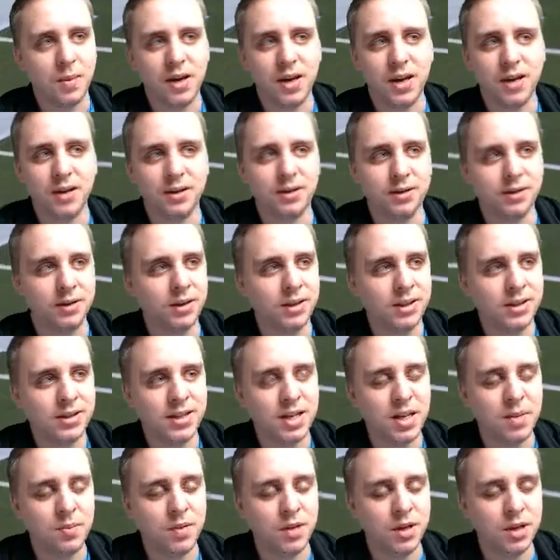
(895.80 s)
I mean, the
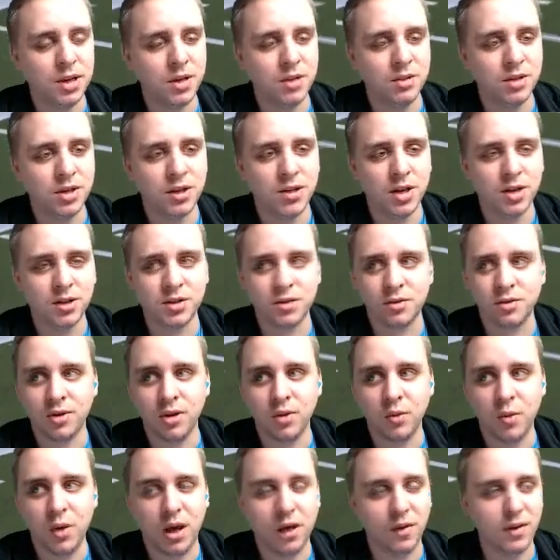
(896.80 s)
CPU just doesn't
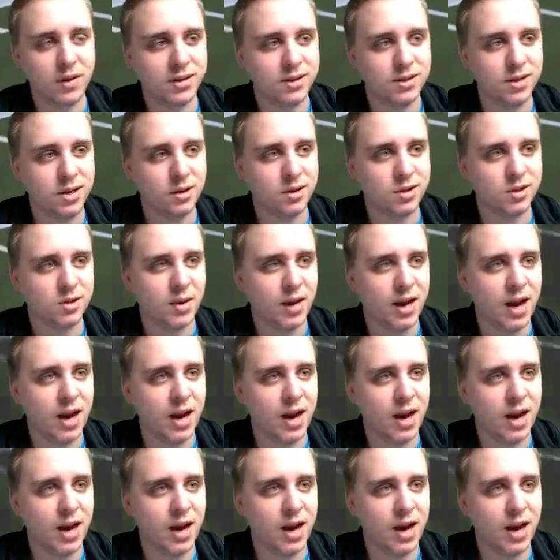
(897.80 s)
run well this year,